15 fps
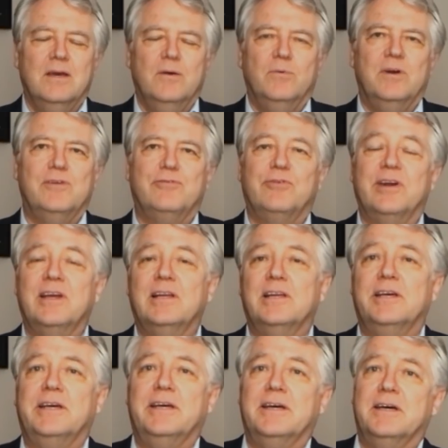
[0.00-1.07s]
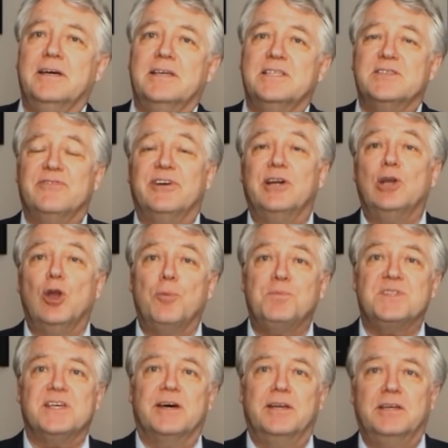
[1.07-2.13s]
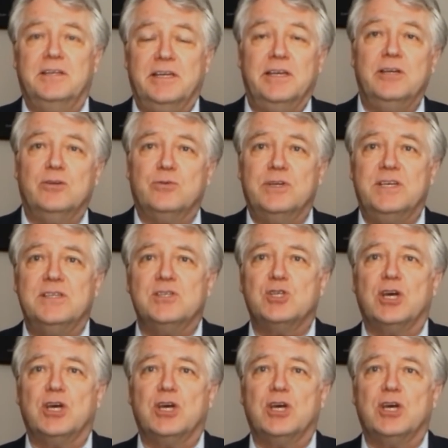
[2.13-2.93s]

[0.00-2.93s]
Well, frankly, uh, it's a very lopsided increase.